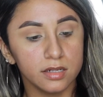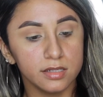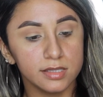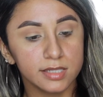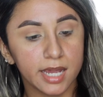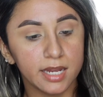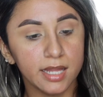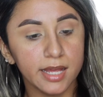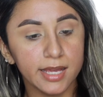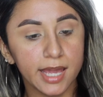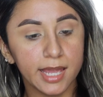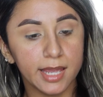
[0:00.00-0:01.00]
It's kind of
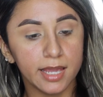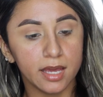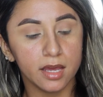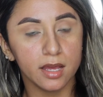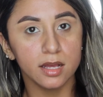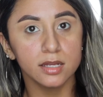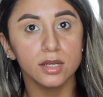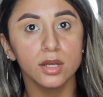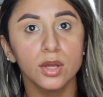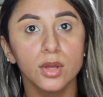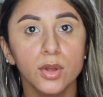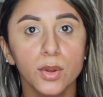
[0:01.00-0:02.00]
like a
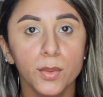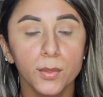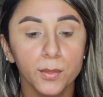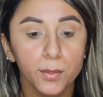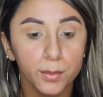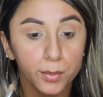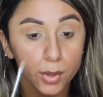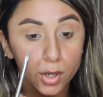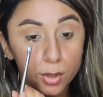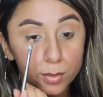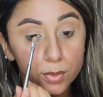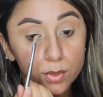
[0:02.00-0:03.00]

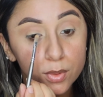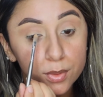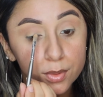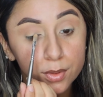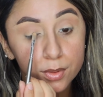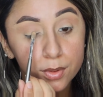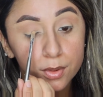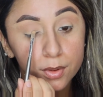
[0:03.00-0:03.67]
purple,